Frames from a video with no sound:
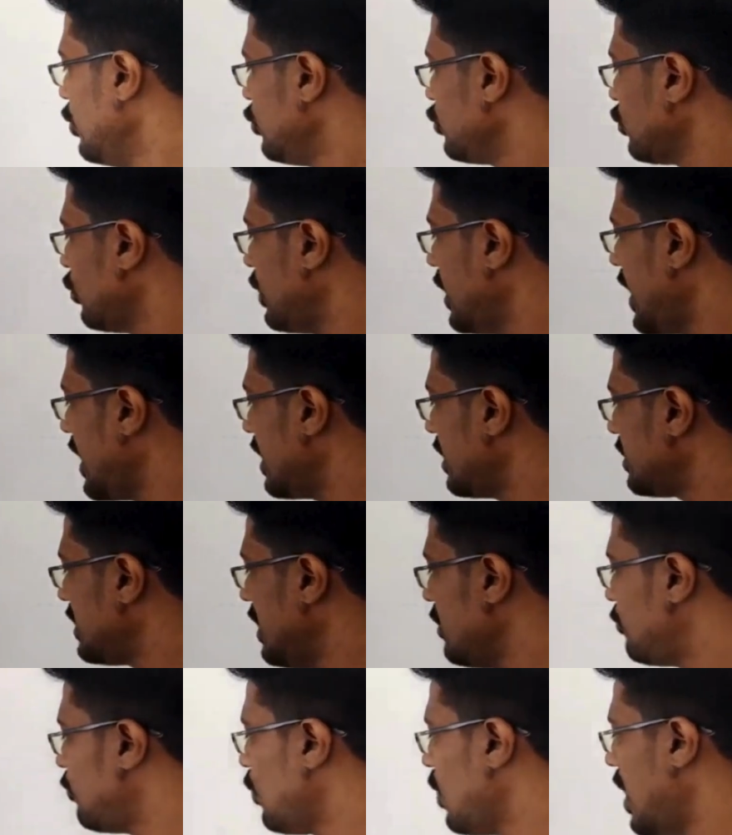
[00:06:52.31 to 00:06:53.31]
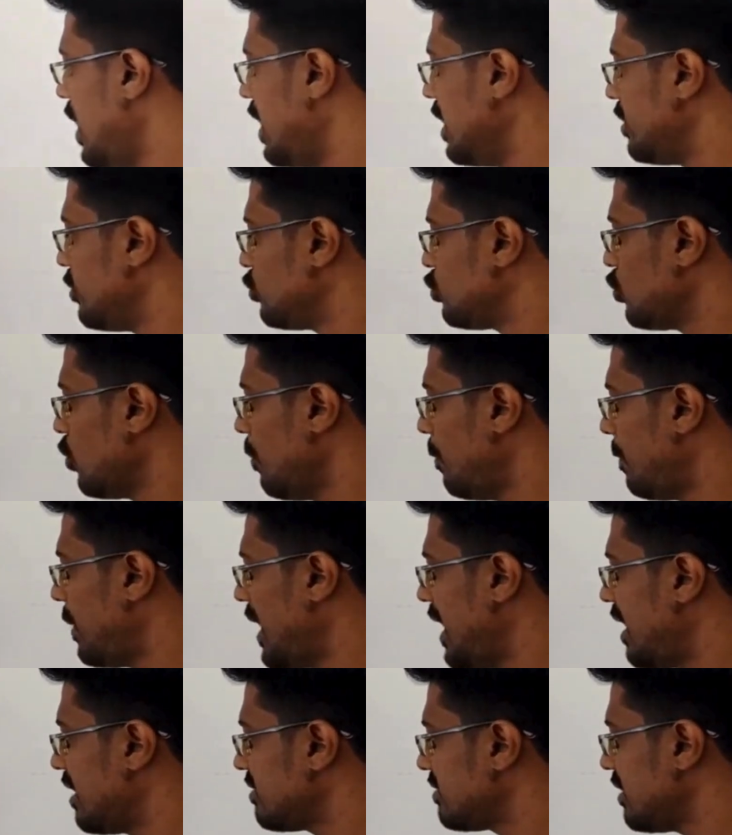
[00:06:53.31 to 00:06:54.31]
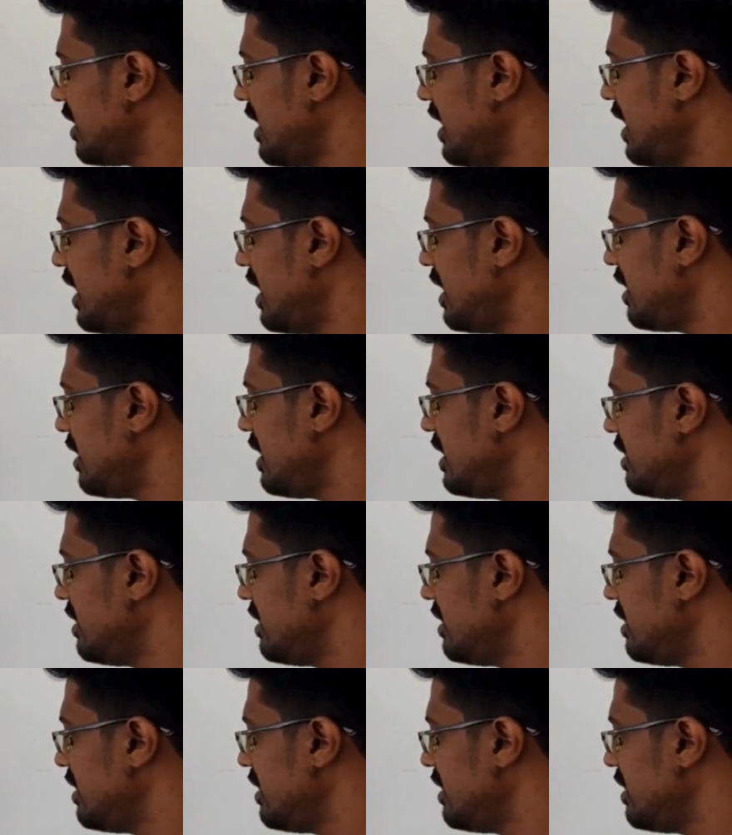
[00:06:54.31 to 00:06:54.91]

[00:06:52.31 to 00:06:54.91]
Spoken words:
So negative 1. So plus 8